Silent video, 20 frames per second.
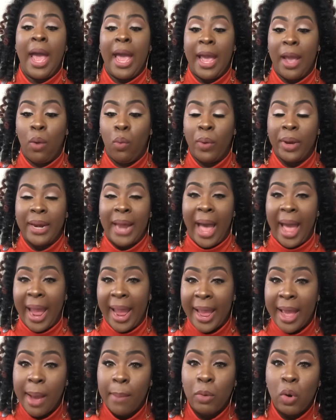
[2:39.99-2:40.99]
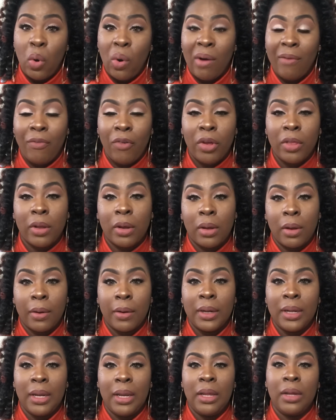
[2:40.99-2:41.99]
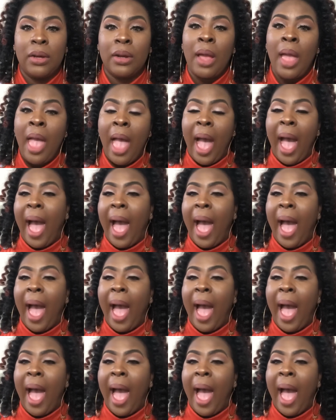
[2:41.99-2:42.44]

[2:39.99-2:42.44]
And when I am going for the curly look,